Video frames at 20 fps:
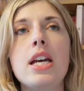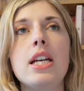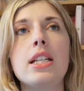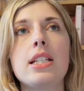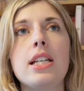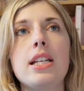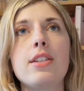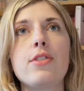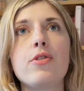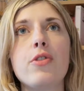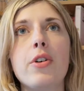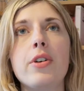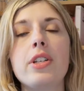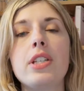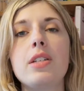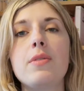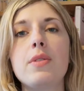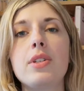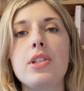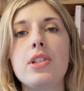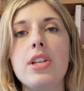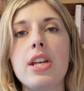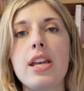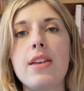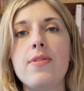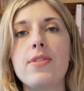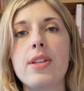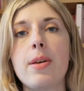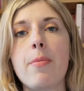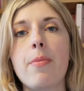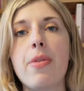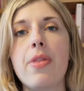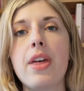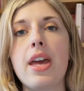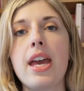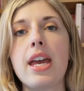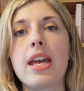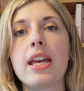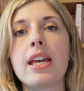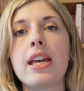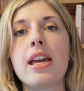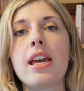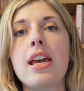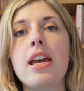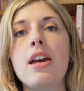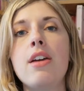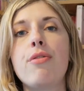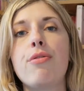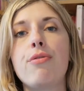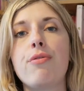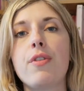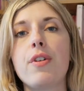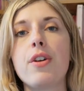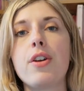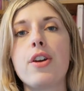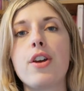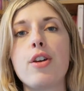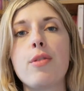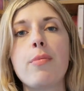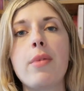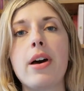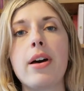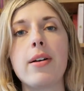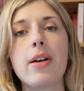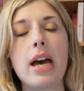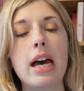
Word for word: So he's trying to achieve something through humour,